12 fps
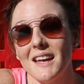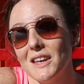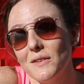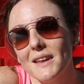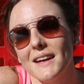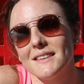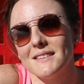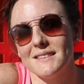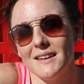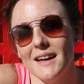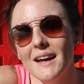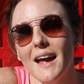that you'd like to
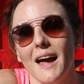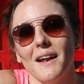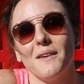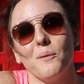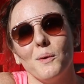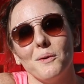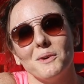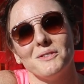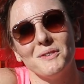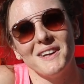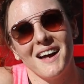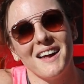see, and we will
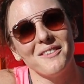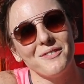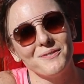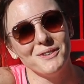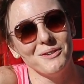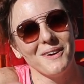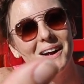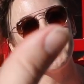do it. Out of Ooh,